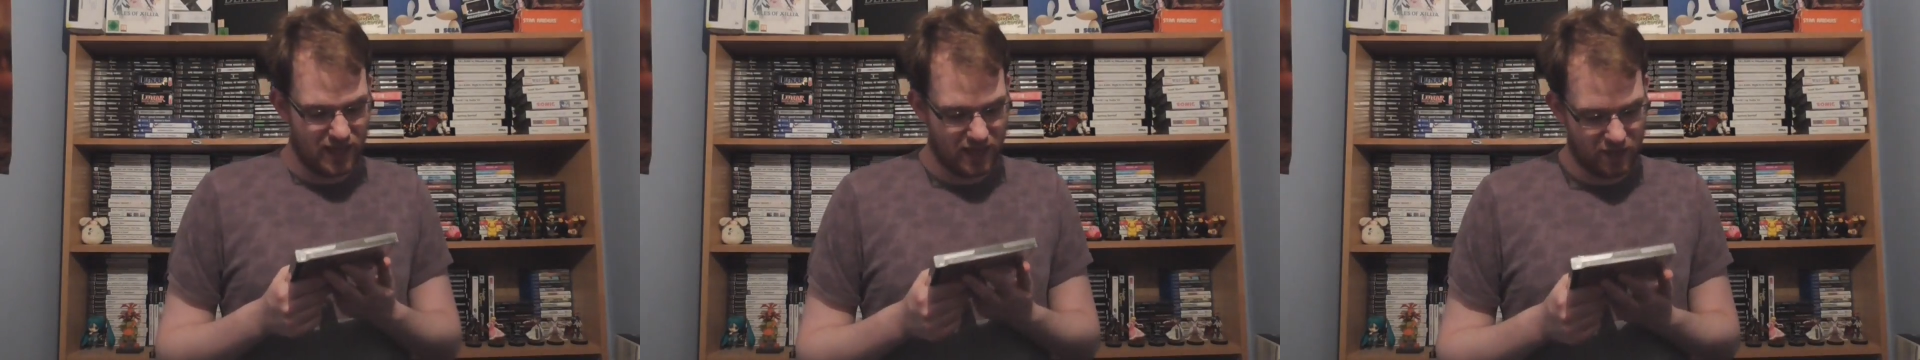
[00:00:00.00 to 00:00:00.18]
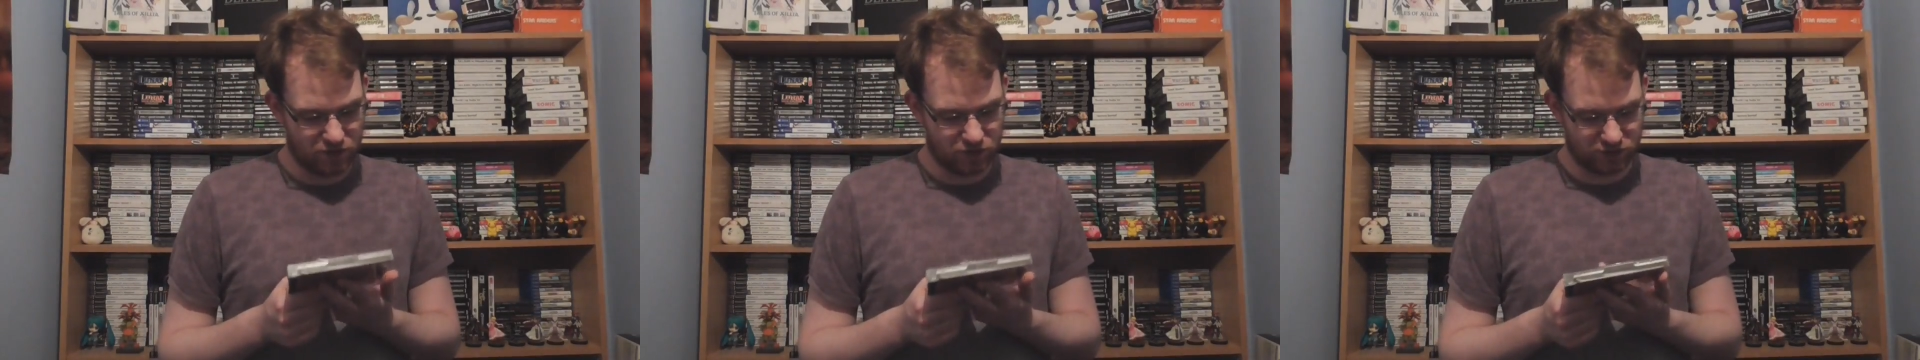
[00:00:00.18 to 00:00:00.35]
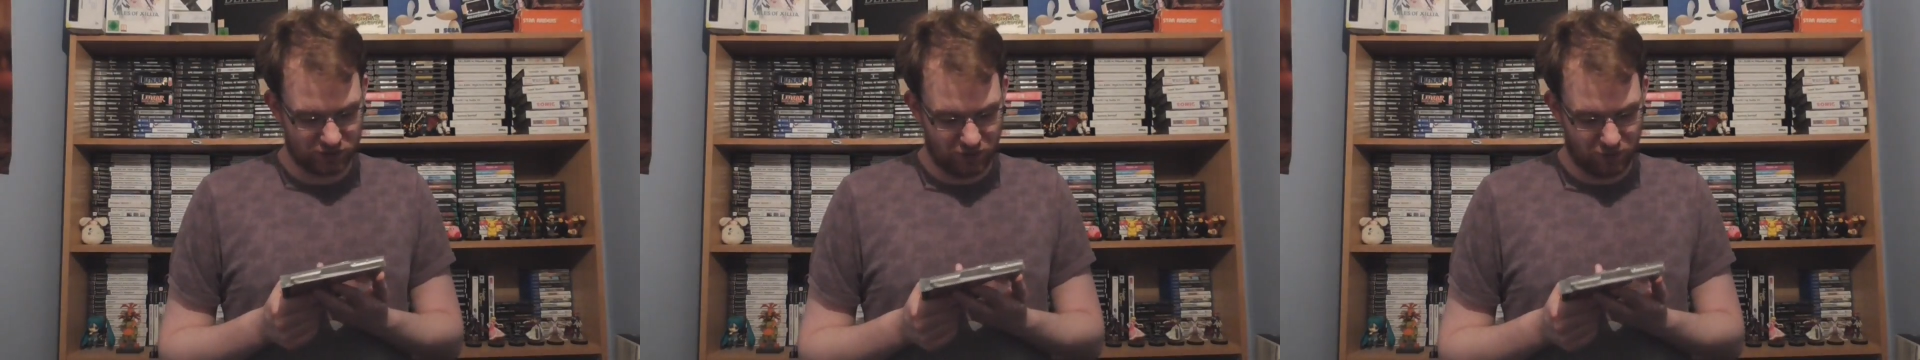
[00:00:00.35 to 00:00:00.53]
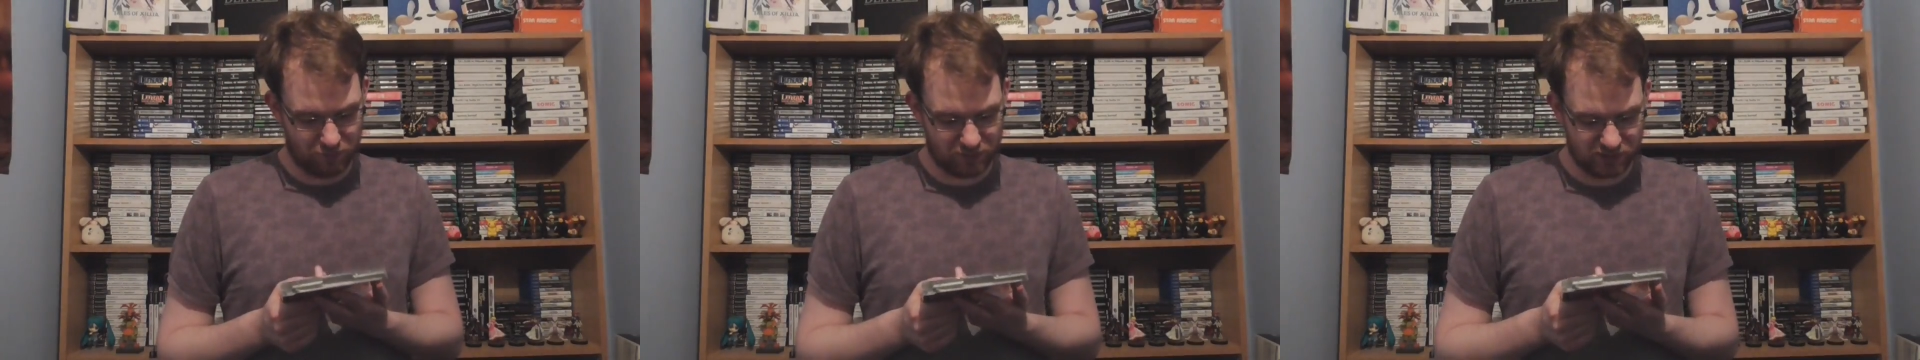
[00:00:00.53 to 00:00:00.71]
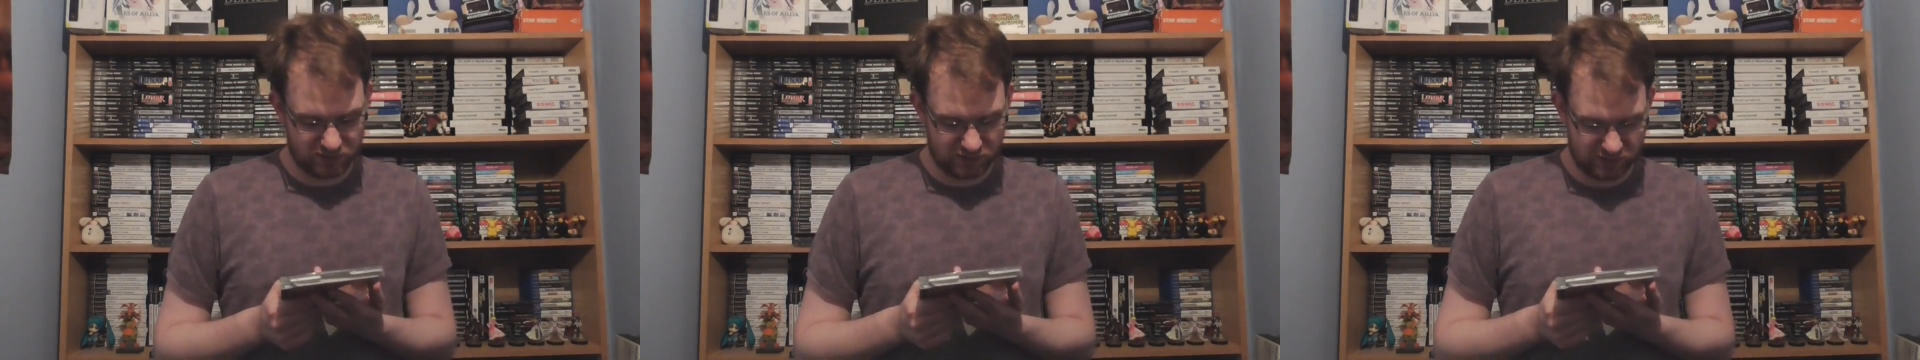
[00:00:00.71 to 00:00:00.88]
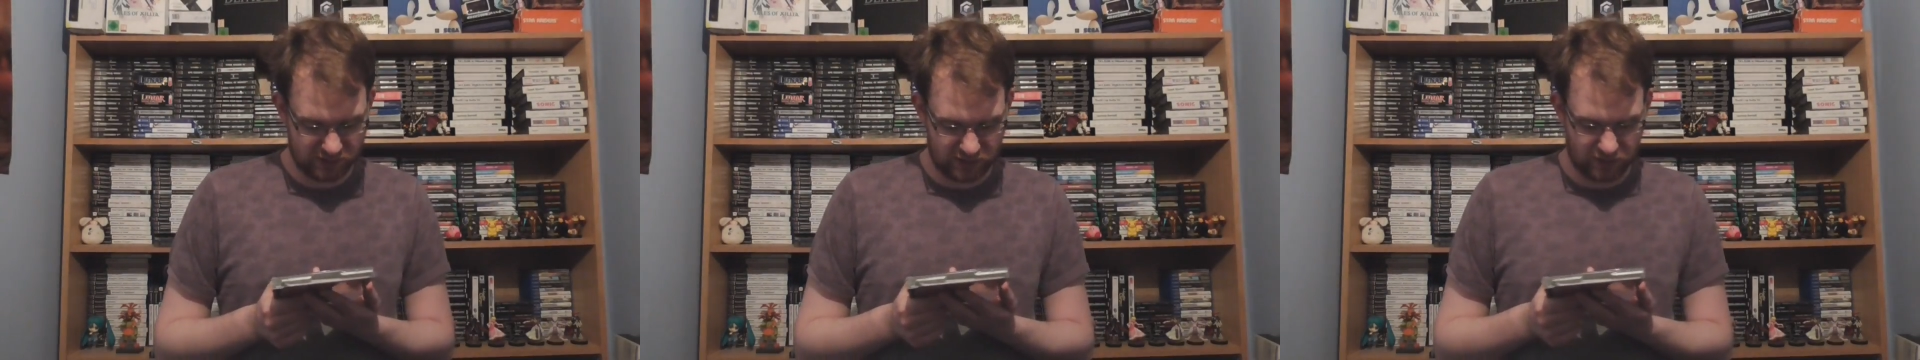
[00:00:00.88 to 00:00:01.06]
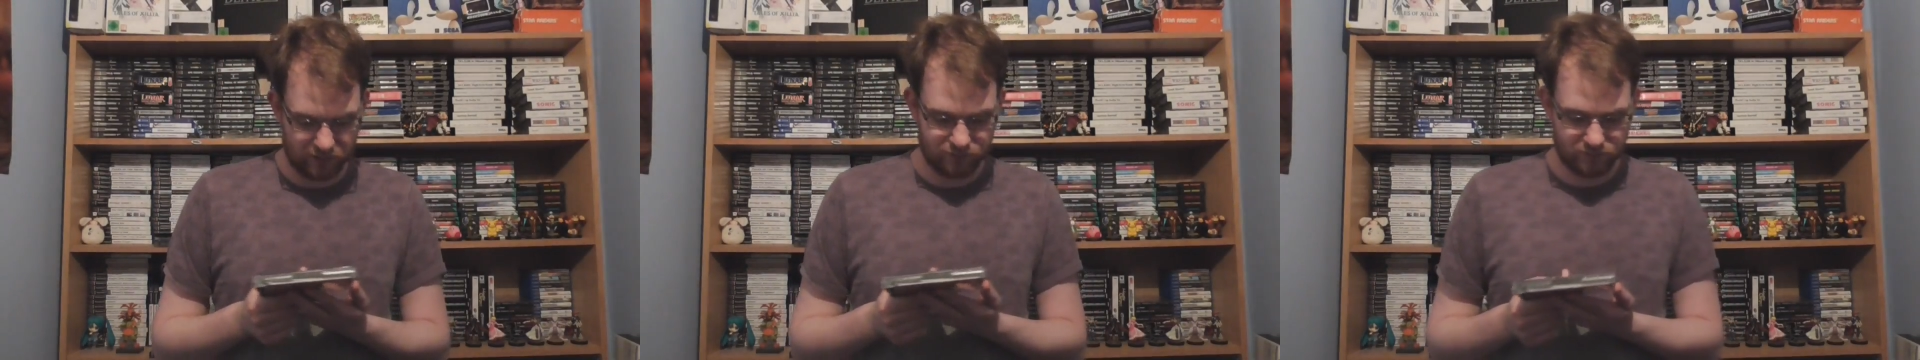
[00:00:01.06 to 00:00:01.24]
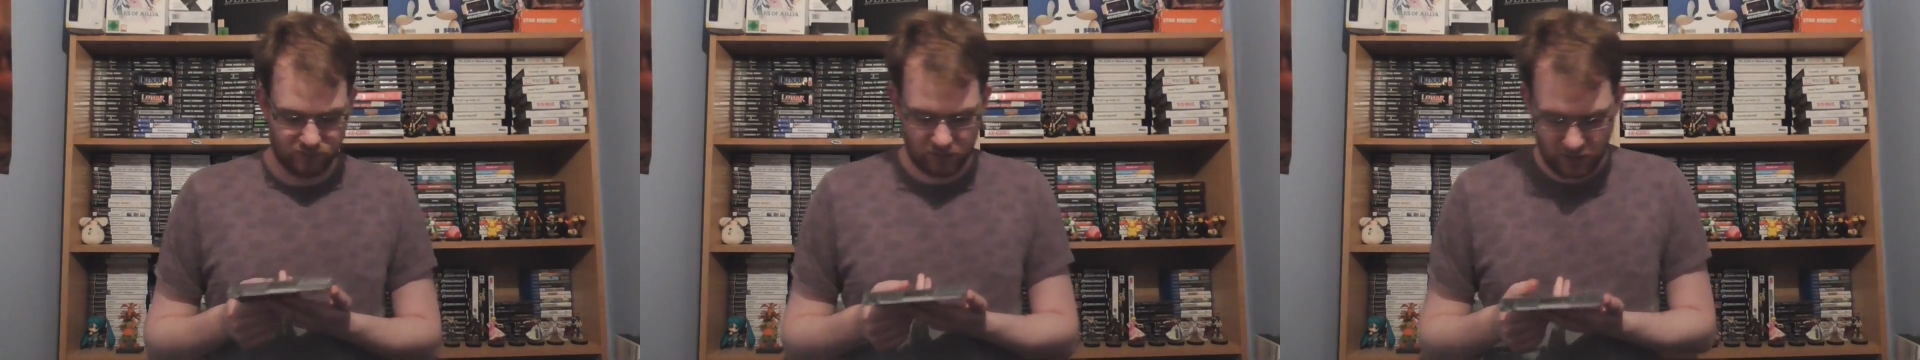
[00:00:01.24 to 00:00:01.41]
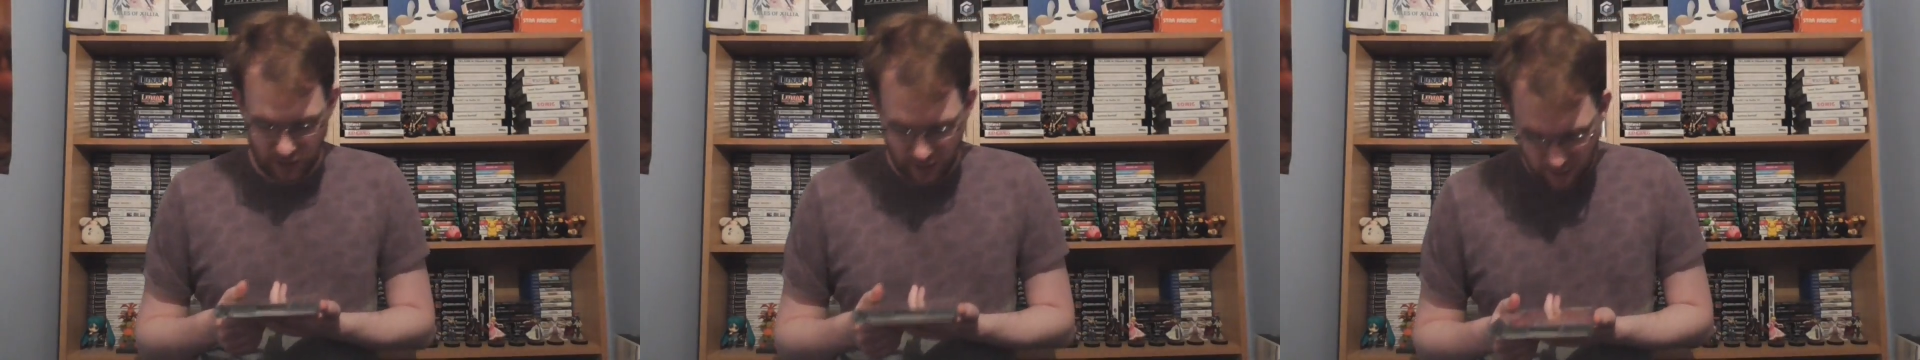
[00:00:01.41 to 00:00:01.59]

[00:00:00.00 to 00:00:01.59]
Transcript: uh, the zombies and stuff.